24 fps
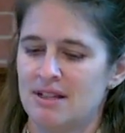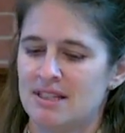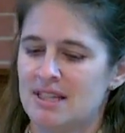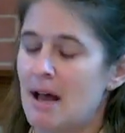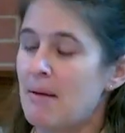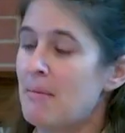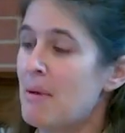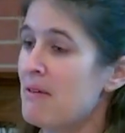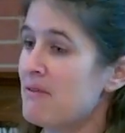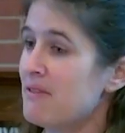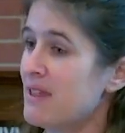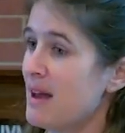
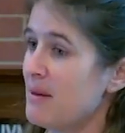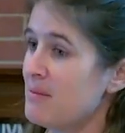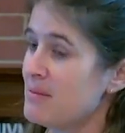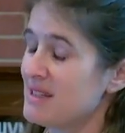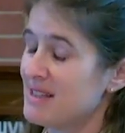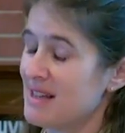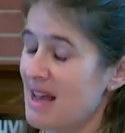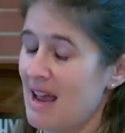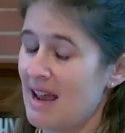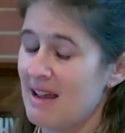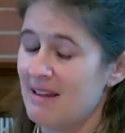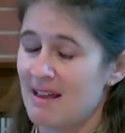Some of them
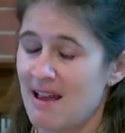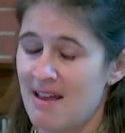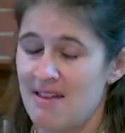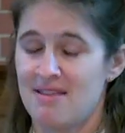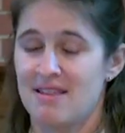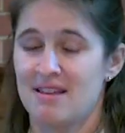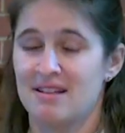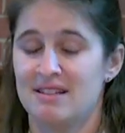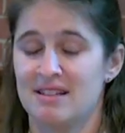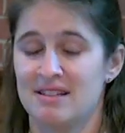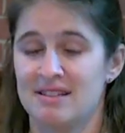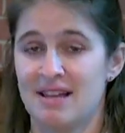say
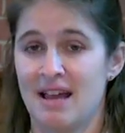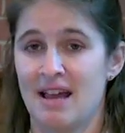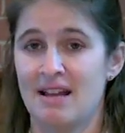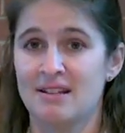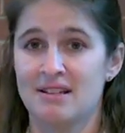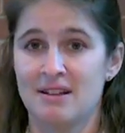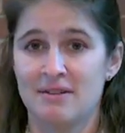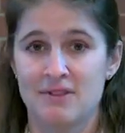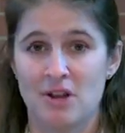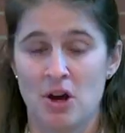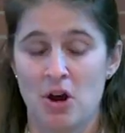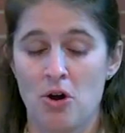that the
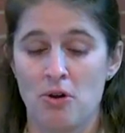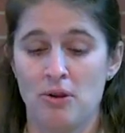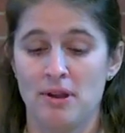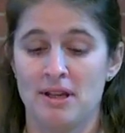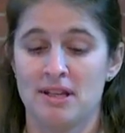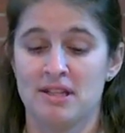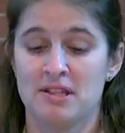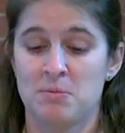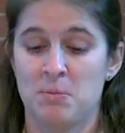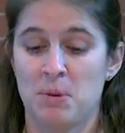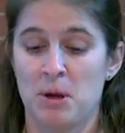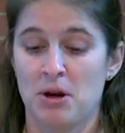descent of the
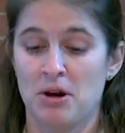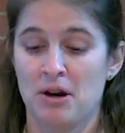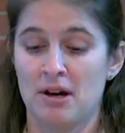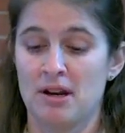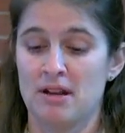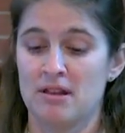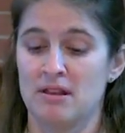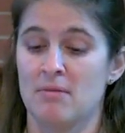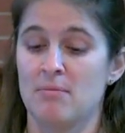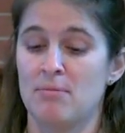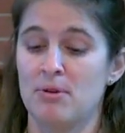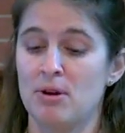Holy Spirit
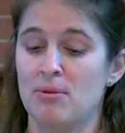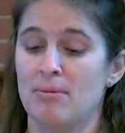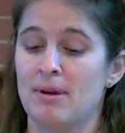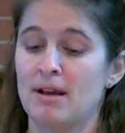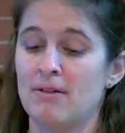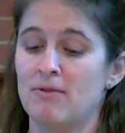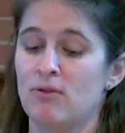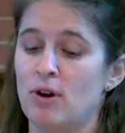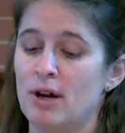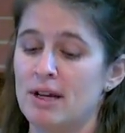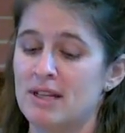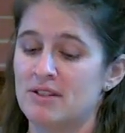and the
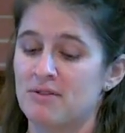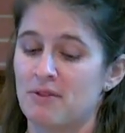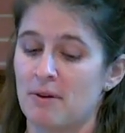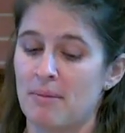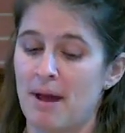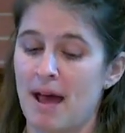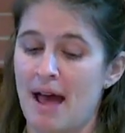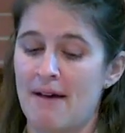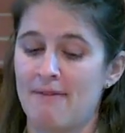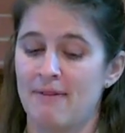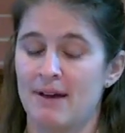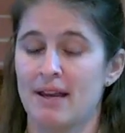booming voice from
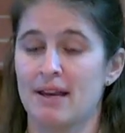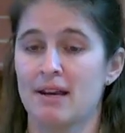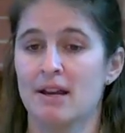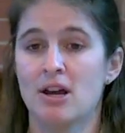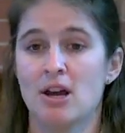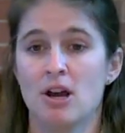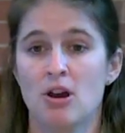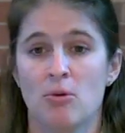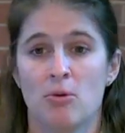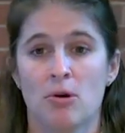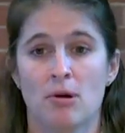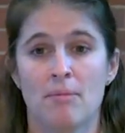heaven
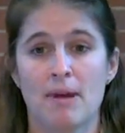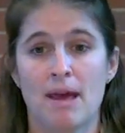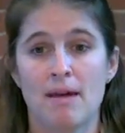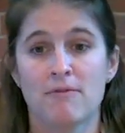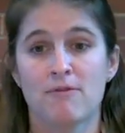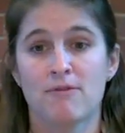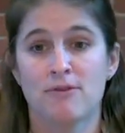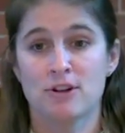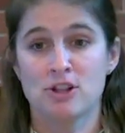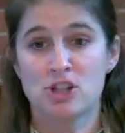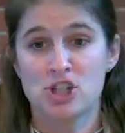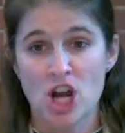were
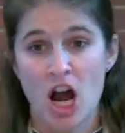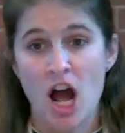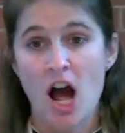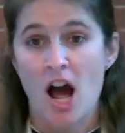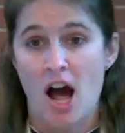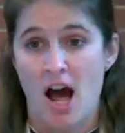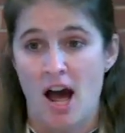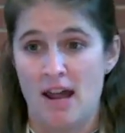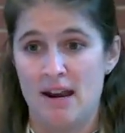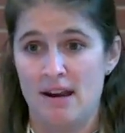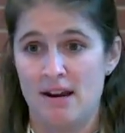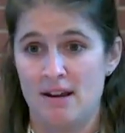meant for
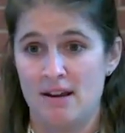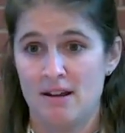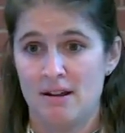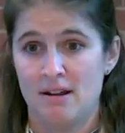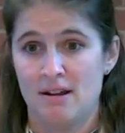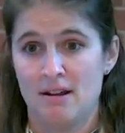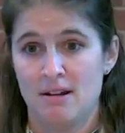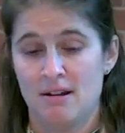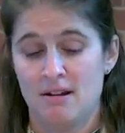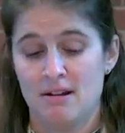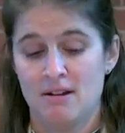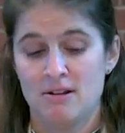John,
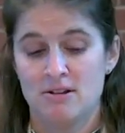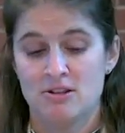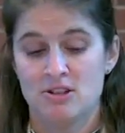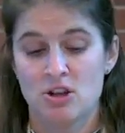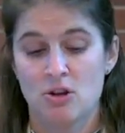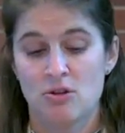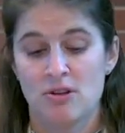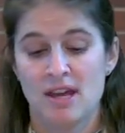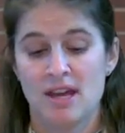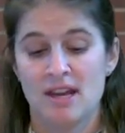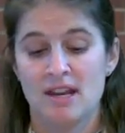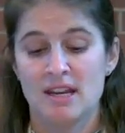
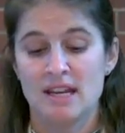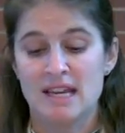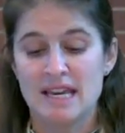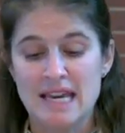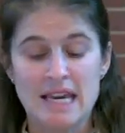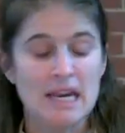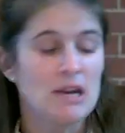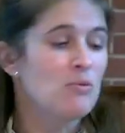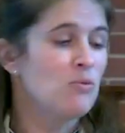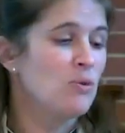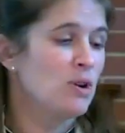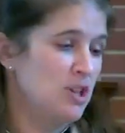so that
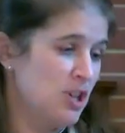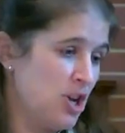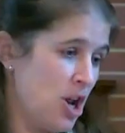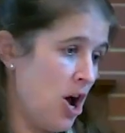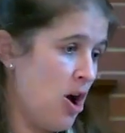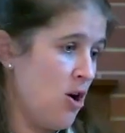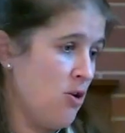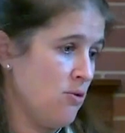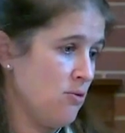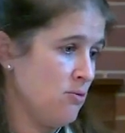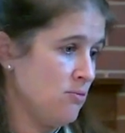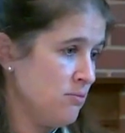he would
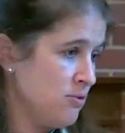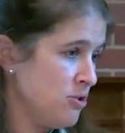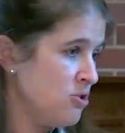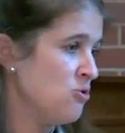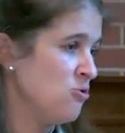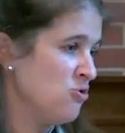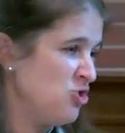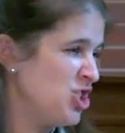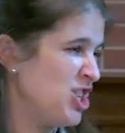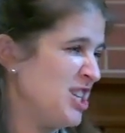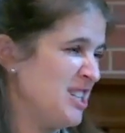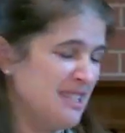know
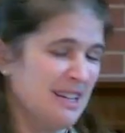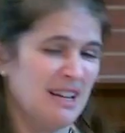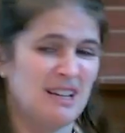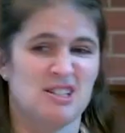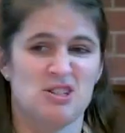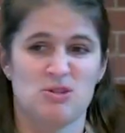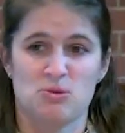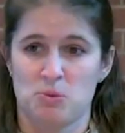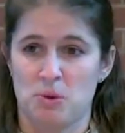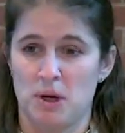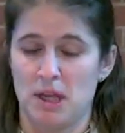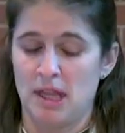who
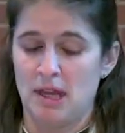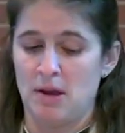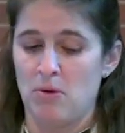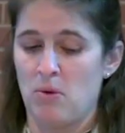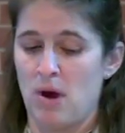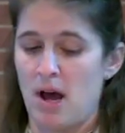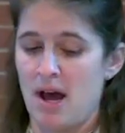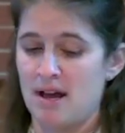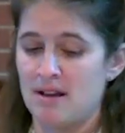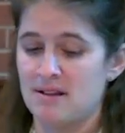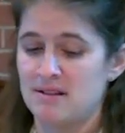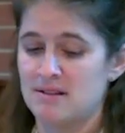Jesus really
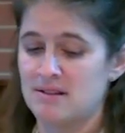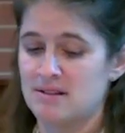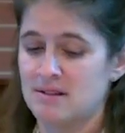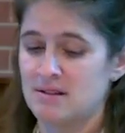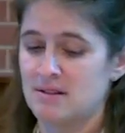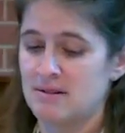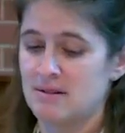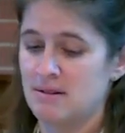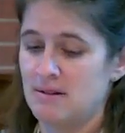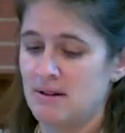was.